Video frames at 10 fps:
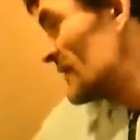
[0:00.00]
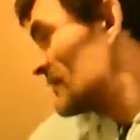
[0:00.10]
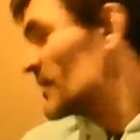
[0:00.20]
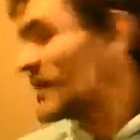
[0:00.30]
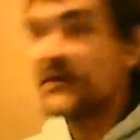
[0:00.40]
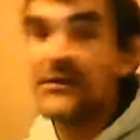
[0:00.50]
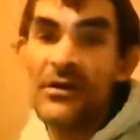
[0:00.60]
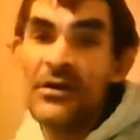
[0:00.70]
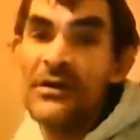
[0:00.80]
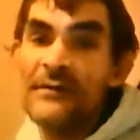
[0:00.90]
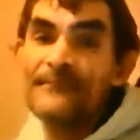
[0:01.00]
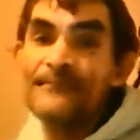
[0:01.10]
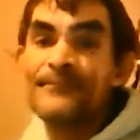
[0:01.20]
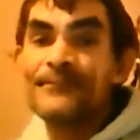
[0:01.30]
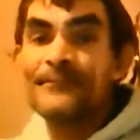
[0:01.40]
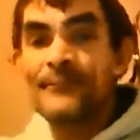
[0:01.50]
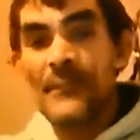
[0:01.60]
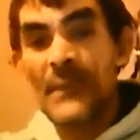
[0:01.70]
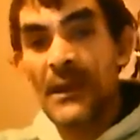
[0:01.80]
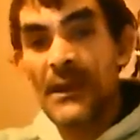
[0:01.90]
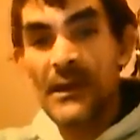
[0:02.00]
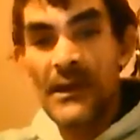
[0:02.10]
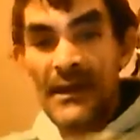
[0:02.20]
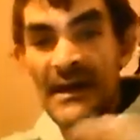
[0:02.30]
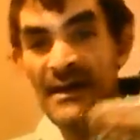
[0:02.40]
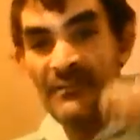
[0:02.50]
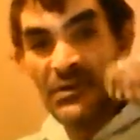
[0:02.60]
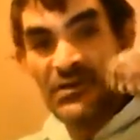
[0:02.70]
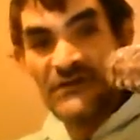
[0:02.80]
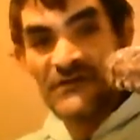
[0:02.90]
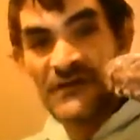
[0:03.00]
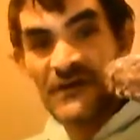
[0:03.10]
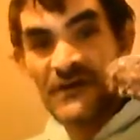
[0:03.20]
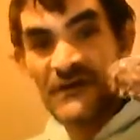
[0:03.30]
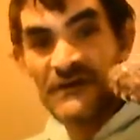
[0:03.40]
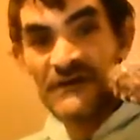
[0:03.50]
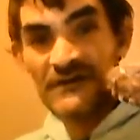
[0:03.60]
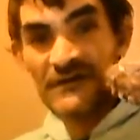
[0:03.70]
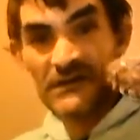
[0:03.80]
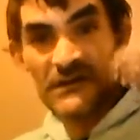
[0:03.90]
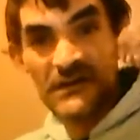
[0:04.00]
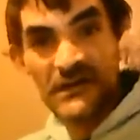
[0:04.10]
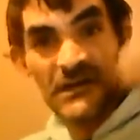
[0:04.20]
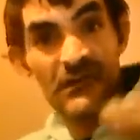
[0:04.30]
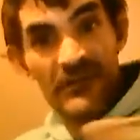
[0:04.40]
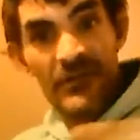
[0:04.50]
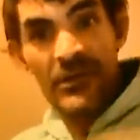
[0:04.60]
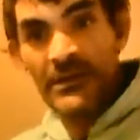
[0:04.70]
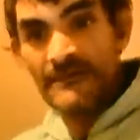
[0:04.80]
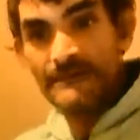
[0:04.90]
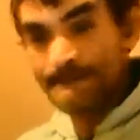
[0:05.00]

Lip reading: we put it in our abalone shell and we burn it.